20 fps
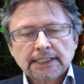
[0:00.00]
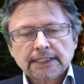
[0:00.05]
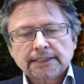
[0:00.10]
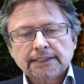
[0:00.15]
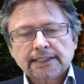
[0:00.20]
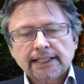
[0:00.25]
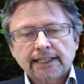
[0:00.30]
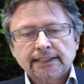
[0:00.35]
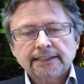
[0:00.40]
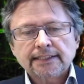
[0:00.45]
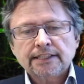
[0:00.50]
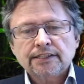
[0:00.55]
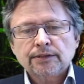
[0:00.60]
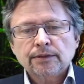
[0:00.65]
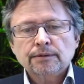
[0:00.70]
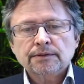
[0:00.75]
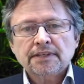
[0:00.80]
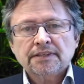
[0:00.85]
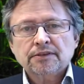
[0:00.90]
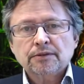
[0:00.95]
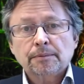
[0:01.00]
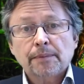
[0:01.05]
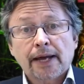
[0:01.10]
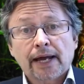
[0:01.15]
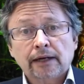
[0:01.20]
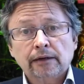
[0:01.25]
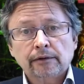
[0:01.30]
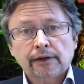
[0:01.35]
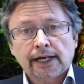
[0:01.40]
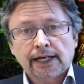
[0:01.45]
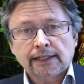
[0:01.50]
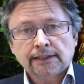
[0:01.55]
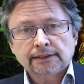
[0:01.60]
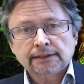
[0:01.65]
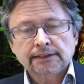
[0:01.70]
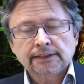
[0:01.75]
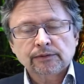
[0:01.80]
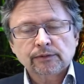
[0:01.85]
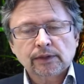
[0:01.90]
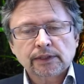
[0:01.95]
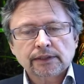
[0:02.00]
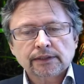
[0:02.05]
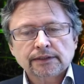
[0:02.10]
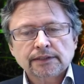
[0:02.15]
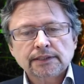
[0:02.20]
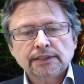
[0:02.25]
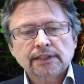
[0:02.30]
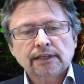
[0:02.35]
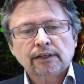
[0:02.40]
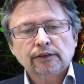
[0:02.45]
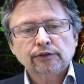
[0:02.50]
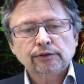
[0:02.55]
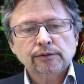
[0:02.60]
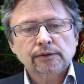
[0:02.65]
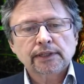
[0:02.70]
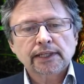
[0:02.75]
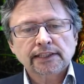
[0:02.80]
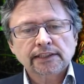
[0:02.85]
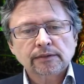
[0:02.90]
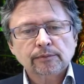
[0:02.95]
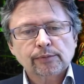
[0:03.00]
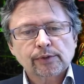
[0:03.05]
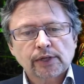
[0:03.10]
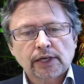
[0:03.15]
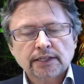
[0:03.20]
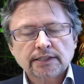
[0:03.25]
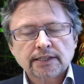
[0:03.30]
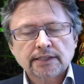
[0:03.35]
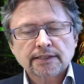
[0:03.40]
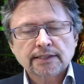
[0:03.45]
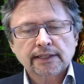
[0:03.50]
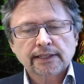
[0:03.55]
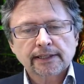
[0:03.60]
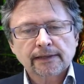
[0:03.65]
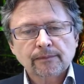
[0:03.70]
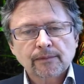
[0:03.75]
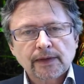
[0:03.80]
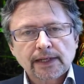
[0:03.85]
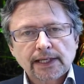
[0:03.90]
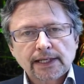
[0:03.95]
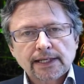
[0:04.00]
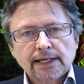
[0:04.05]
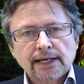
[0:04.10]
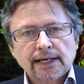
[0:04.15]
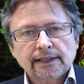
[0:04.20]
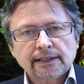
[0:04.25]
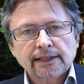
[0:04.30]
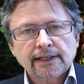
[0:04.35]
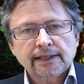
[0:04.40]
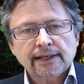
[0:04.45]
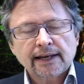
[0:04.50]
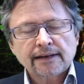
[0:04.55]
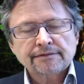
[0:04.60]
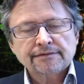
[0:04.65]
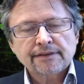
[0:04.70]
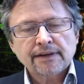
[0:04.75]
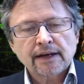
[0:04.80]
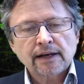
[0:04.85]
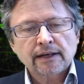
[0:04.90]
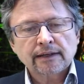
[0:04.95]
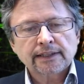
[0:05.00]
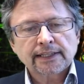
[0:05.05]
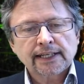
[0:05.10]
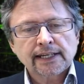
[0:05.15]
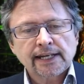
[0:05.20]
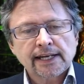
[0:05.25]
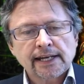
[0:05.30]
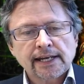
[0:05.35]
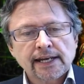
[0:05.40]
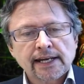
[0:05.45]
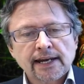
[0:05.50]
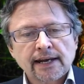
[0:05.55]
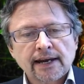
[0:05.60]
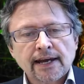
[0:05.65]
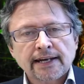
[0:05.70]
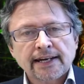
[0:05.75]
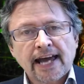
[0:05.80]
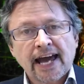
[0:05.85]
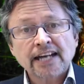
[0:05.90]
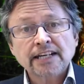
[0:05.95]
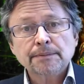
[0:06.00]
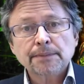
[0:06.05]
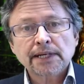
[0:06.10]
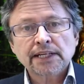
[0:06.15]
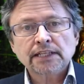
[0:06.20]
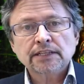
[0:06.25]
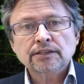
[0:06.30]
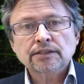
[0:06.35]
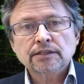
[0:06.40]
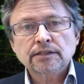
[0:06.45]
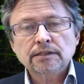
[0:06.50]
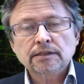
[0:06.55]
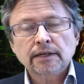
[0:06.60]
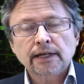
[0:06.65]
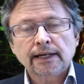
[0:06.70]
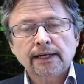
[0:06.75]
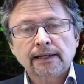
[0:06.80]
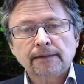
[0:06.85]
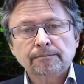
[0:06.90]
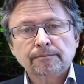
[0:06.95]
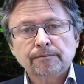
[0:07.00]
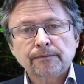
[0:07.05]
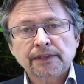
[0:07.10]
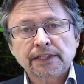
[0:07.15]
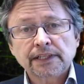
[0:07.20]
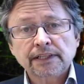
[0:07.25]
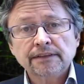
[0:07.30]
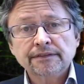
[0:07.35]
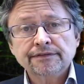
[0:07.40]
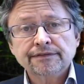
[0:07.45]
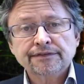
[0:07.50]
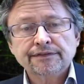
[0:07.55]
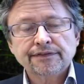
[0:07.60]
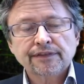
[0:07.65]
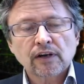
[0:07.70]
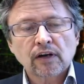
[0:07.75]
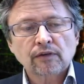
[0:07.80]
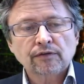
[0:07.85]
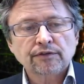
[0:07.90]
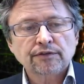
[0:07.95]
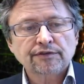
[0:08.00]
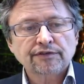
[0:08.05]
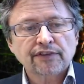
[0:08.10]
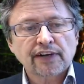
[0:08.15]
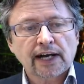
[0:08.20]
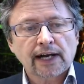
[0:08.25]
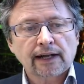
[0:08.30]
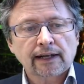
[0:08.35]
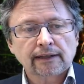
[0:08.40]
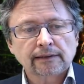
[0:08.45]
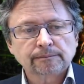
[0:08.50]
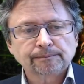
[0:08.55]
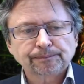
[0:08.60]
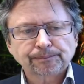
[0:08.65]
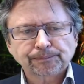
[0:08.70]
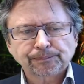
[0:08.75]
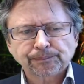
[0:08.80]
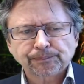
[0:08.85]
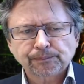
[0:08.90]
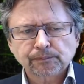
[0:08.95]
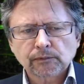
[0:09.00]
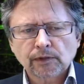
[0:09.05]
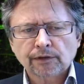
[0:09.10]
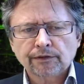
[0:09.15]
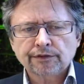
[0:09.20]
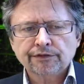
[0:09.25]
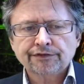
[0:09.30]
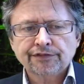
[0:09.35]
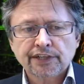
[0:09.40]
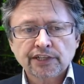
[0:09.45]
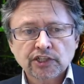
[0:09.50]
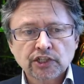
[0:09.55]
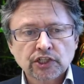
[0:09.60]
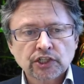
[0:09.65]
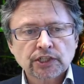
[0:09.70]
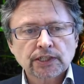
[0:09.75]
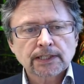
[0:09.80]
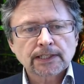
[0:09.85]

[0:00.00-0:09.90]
that is used as a background, and we're going to see how to do that in processing. And then I found a, an animated um, GIF of a fowl, of a fish,